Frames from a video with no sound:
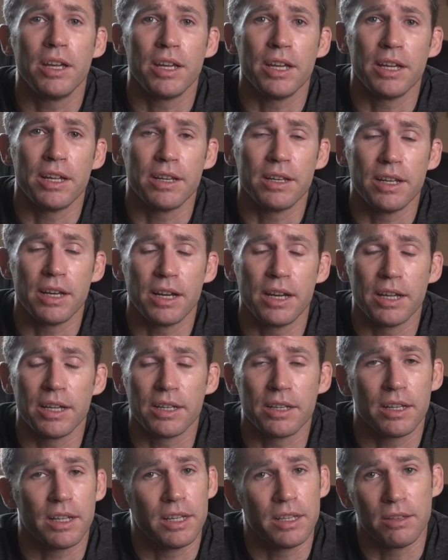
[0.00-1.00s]
in
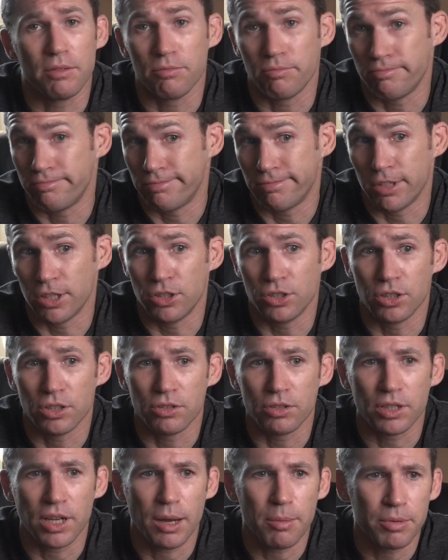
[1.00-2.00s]
the
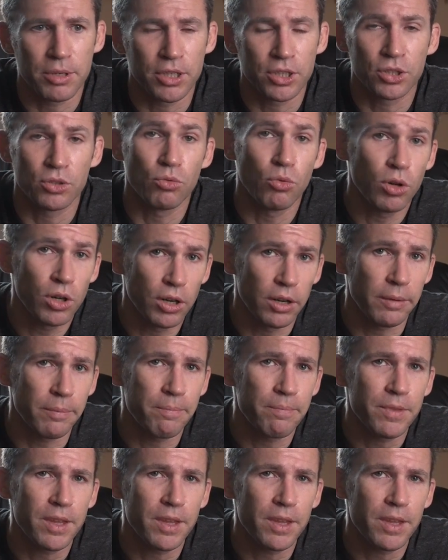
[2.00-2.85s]
jiu-jitsu competition world.